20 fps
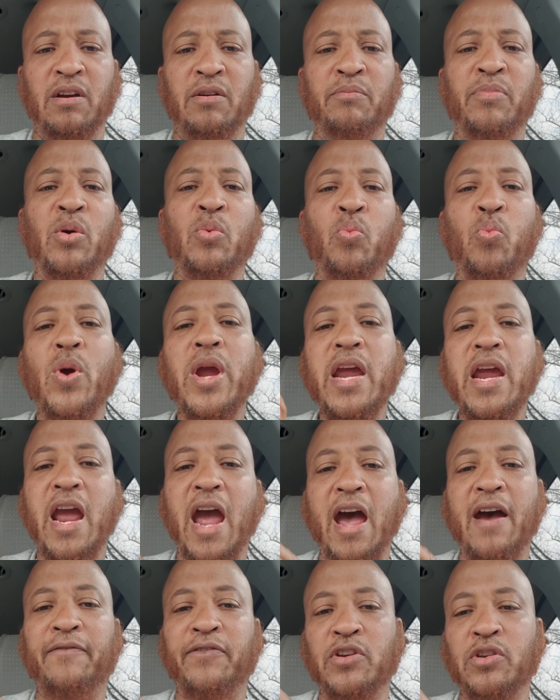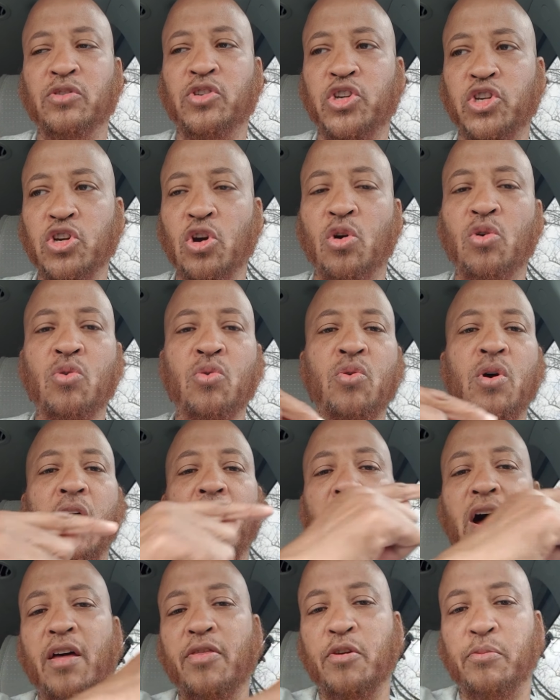But we have to show
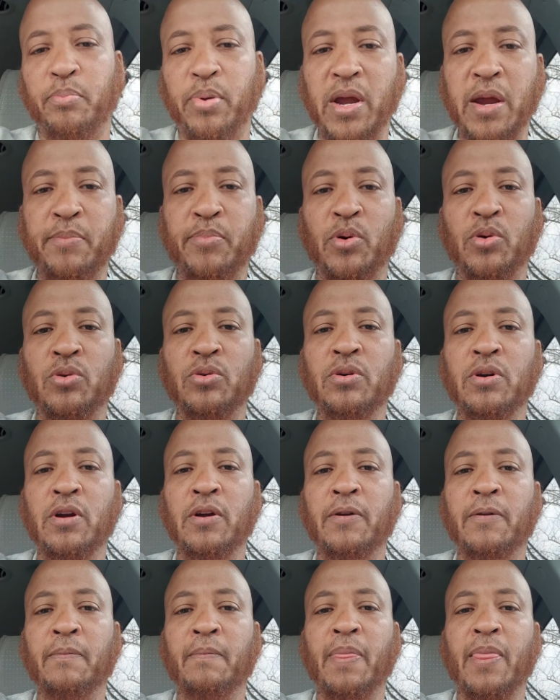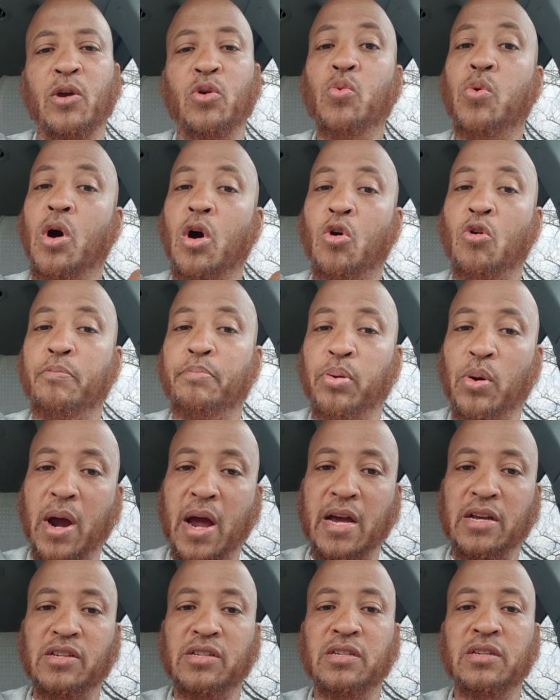other people who are
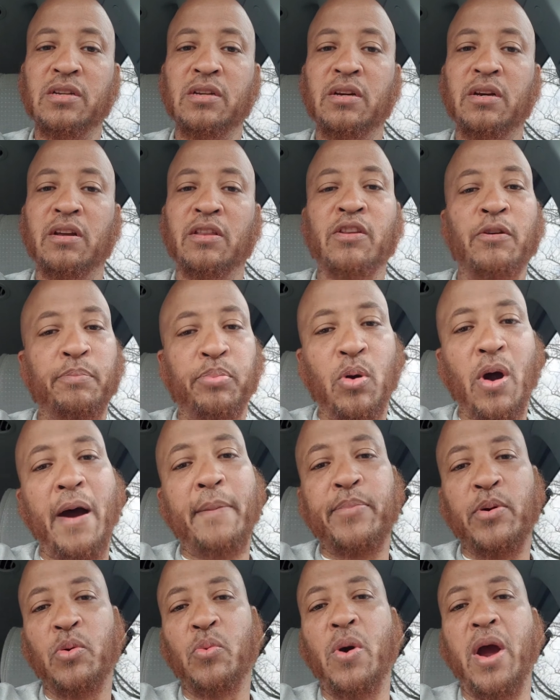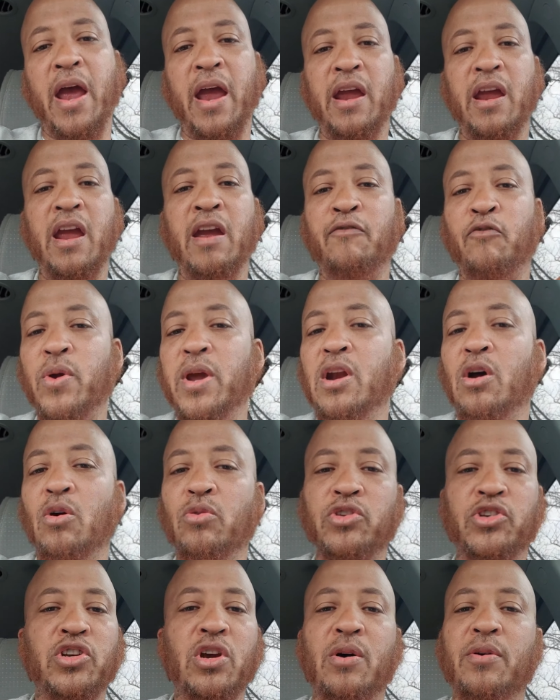oppressed the proper way. If we
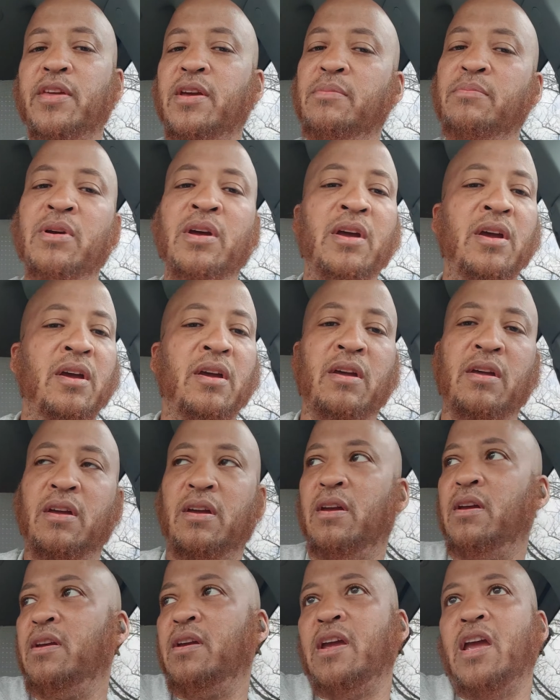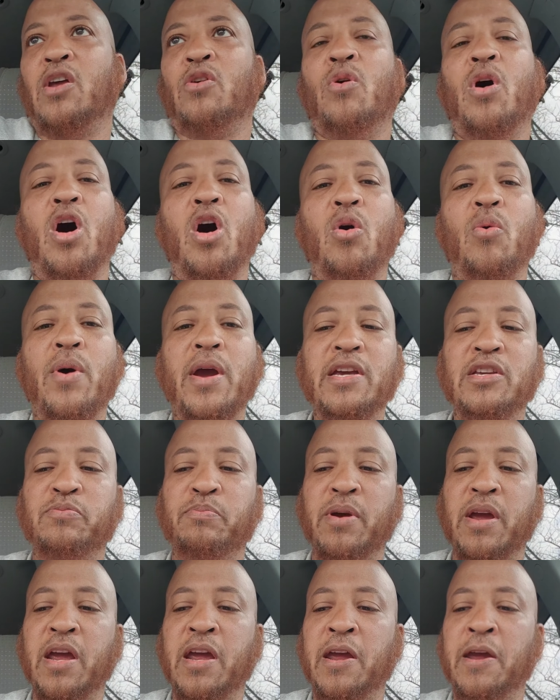don't show them, it'll always
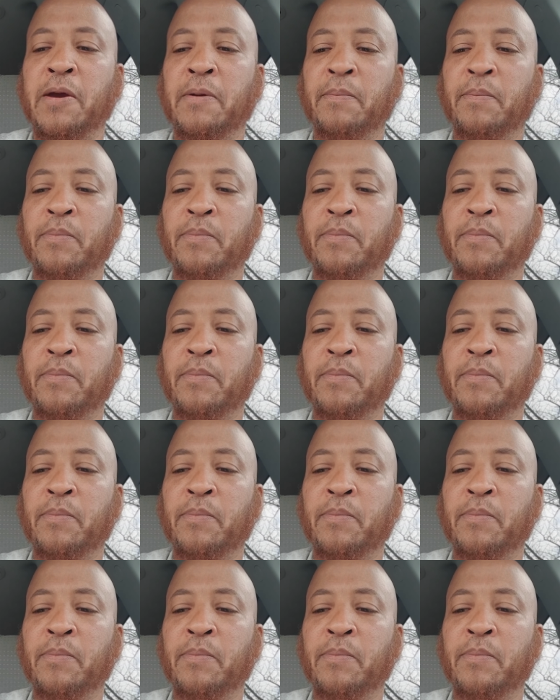be